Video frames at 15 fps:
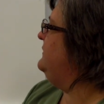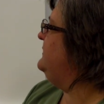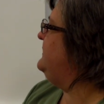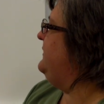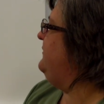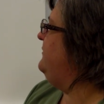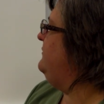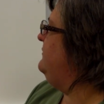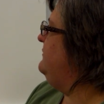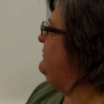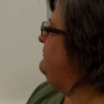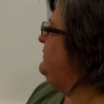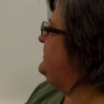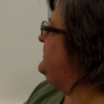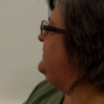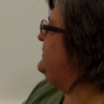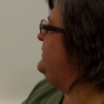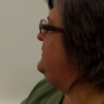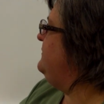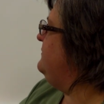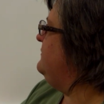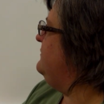7 plus
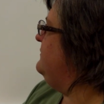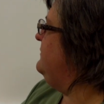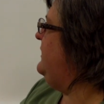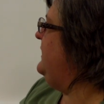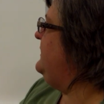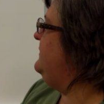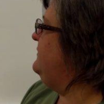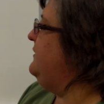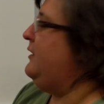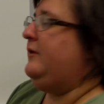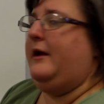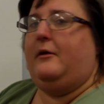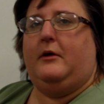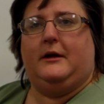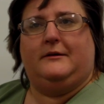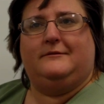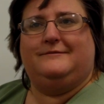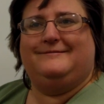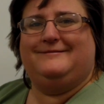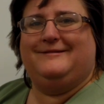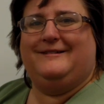2, I know that one.